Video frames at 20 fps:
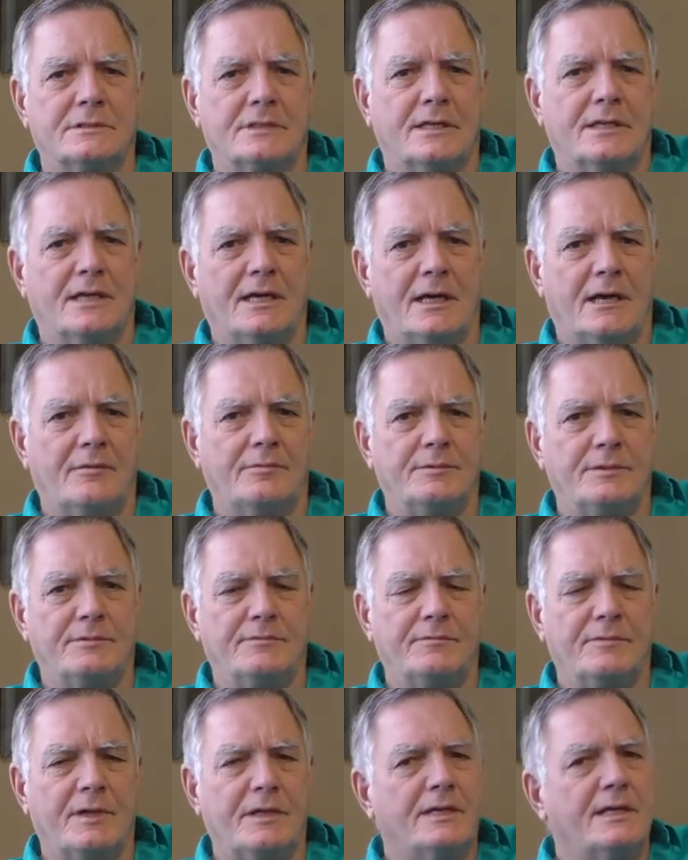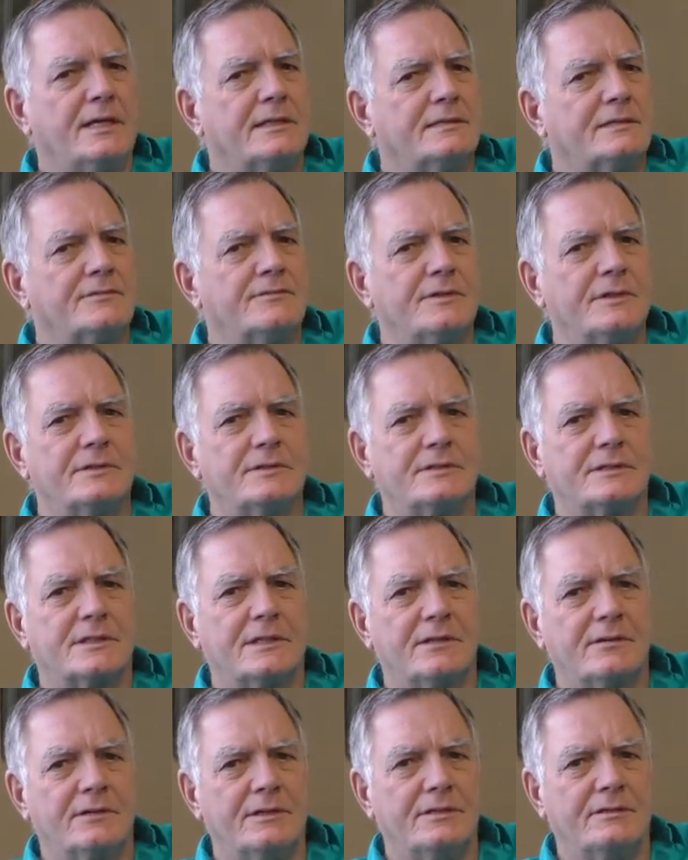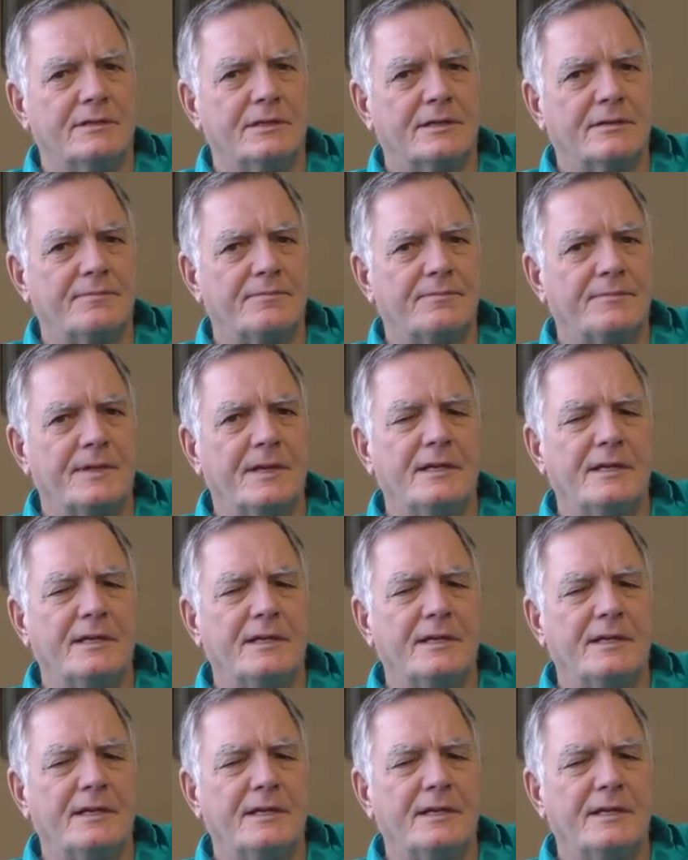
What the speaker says: that happen? And that's a very scary thing.